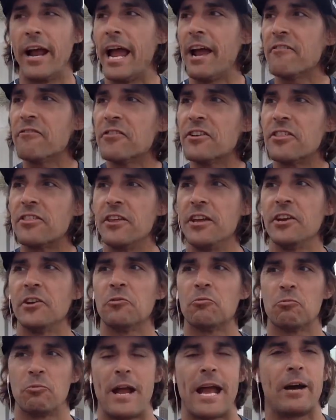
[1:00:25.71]
everything
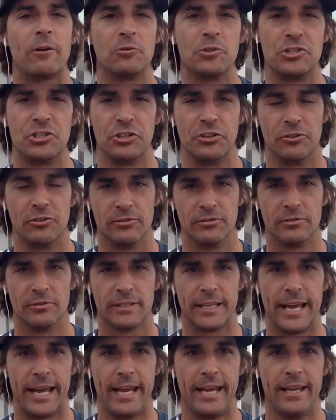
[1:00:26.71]
around you.
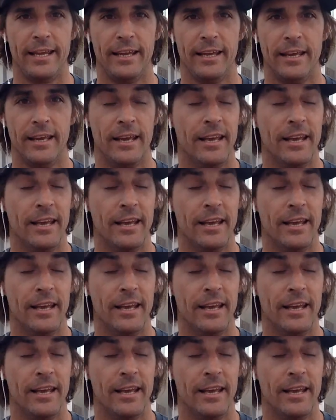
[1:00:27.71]
Okay?